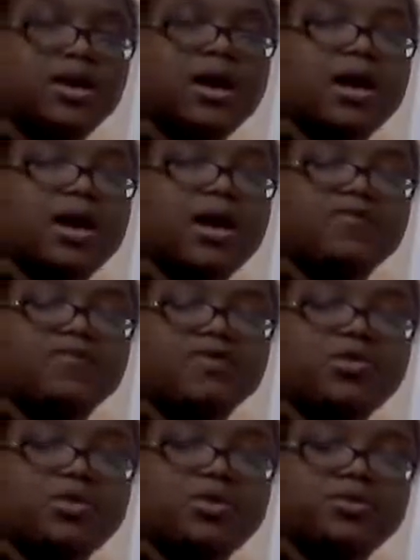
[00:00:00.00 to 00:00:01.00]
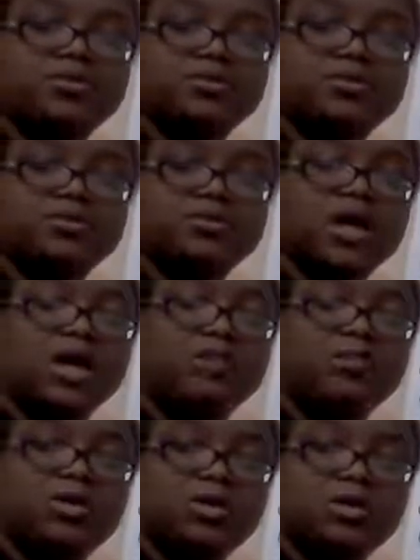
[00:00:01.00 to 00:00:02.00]
I have
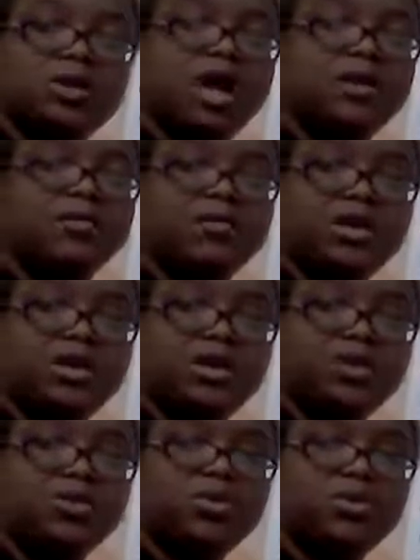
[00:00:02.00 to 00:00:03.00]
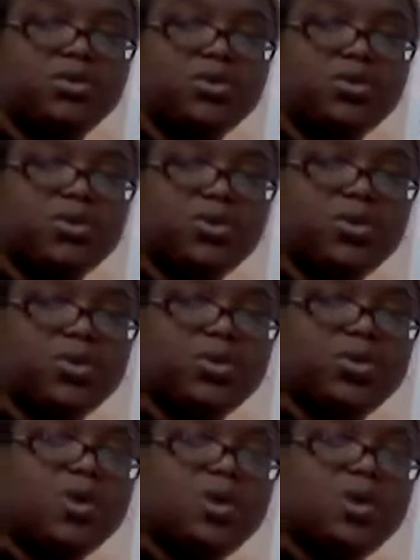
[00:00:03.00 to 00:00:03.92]
I'm the admin on the group